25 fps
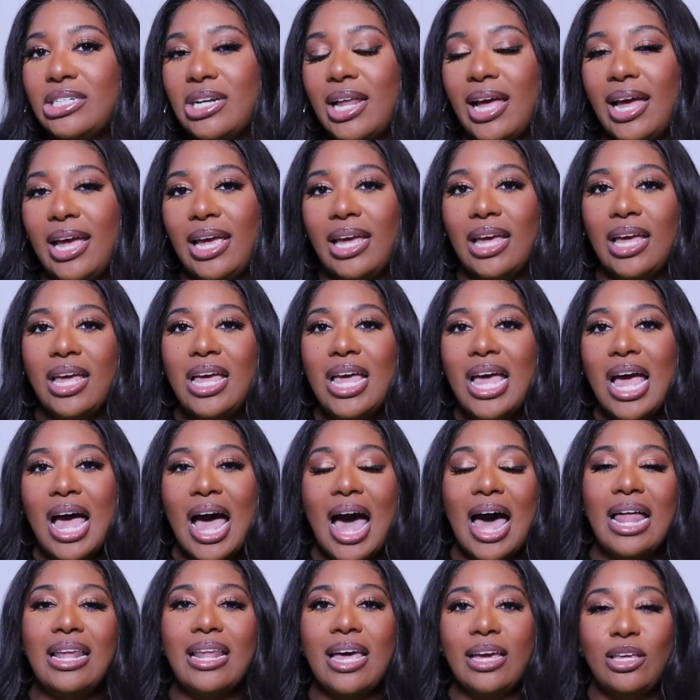Like
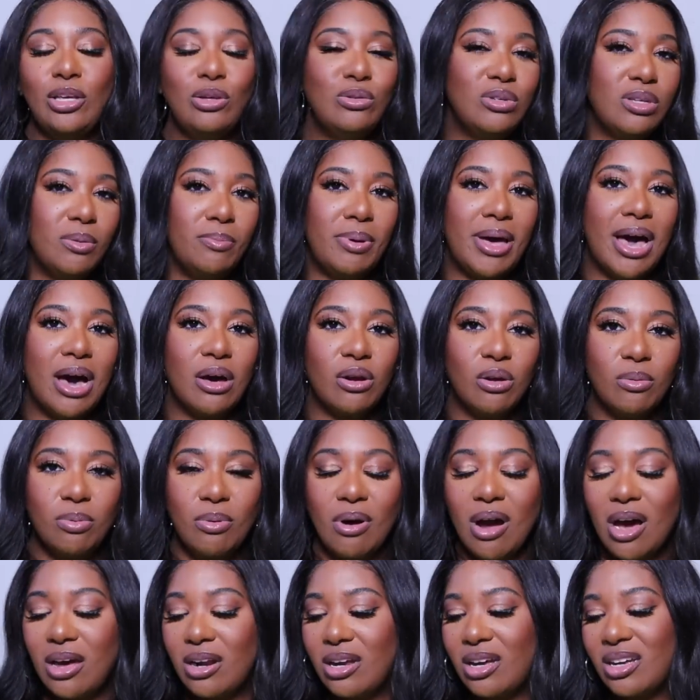I like using powder
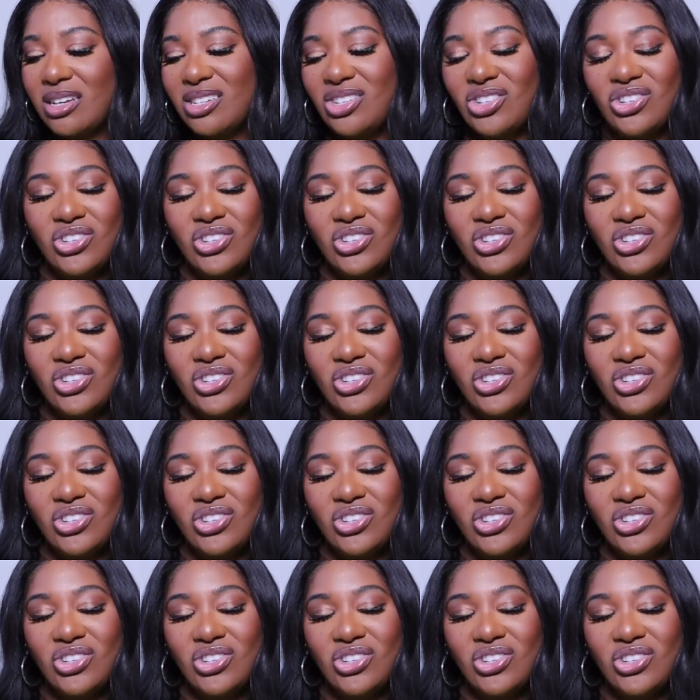products.